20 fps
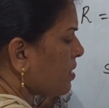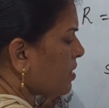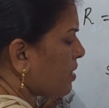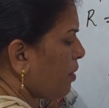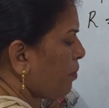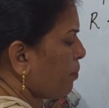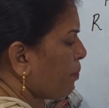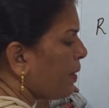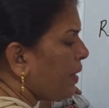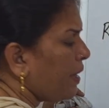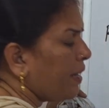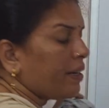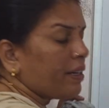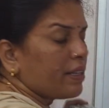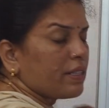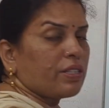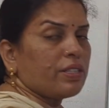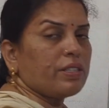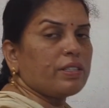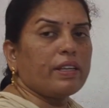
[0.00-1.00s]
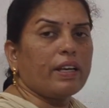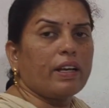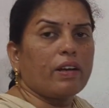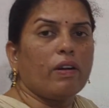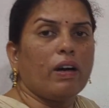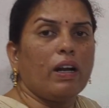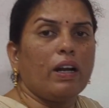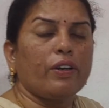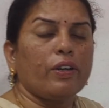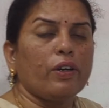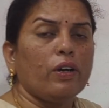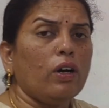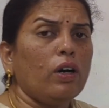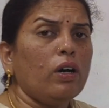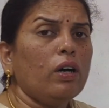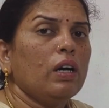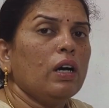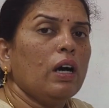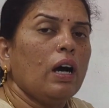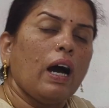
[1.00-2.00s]
Simple interest is equal to
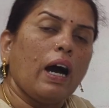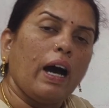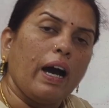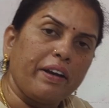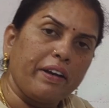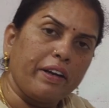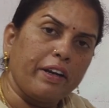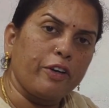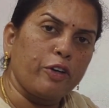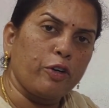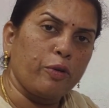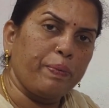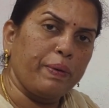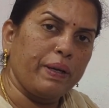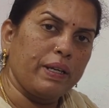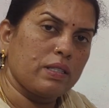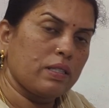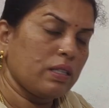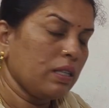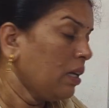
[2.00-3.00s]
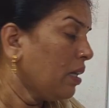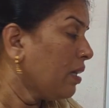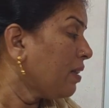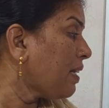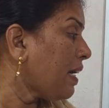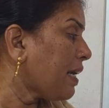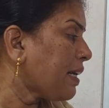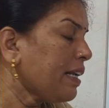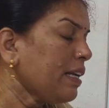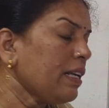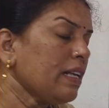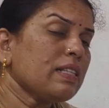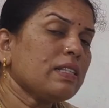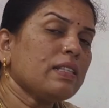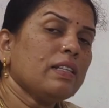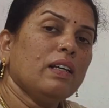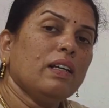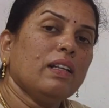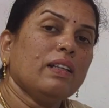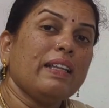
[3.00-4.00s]
100 rupees. That is
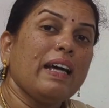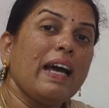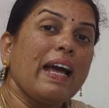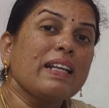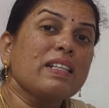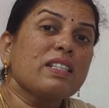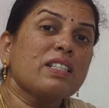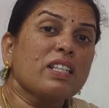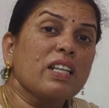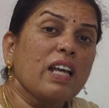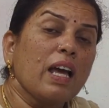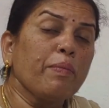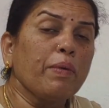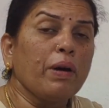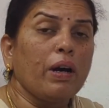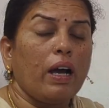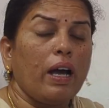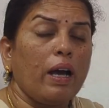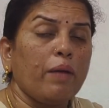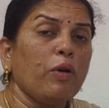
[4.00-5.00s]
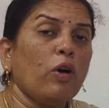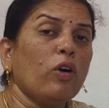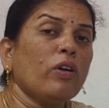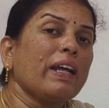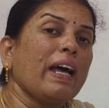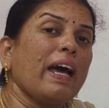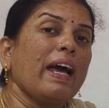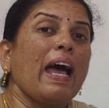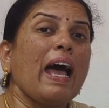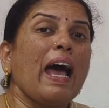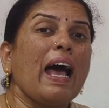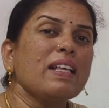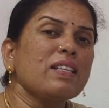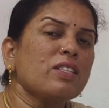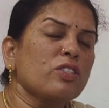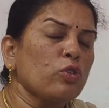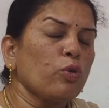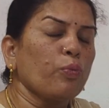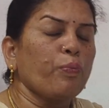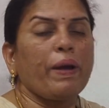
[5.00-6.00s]
the extra amount I
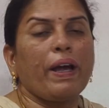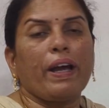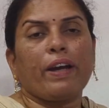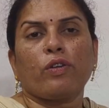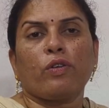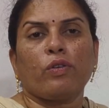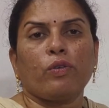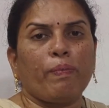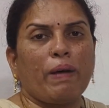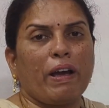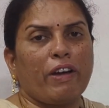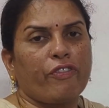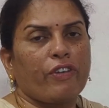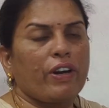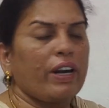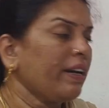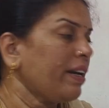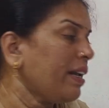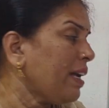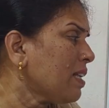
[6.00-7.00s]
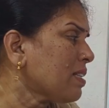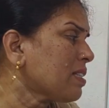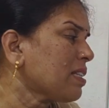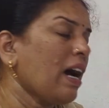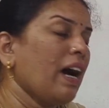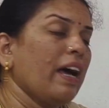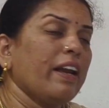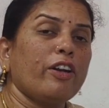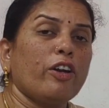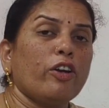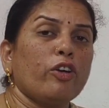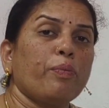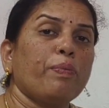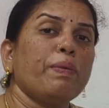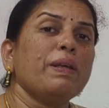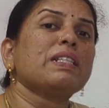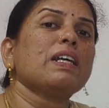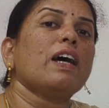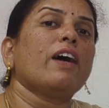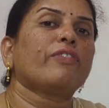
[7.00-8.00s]
has to pay to my friend is 100
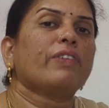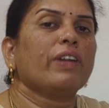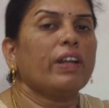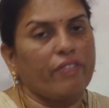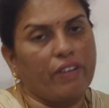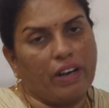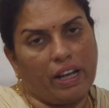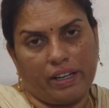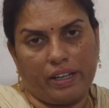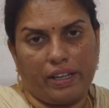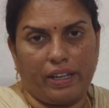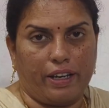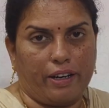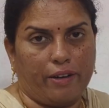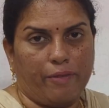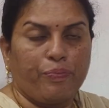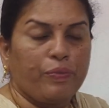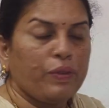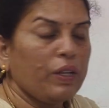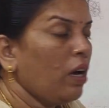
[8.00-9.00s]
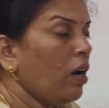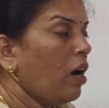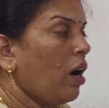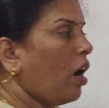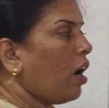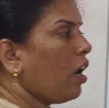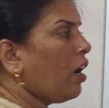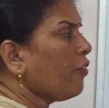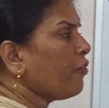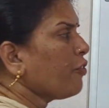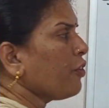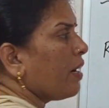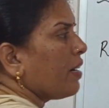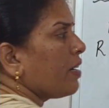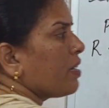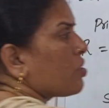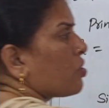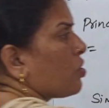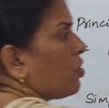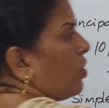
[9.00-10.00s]
rupees after 1 year. All of you
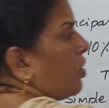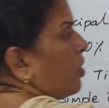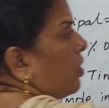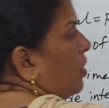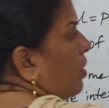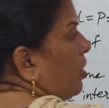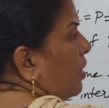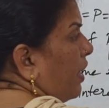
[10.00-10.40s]
understood?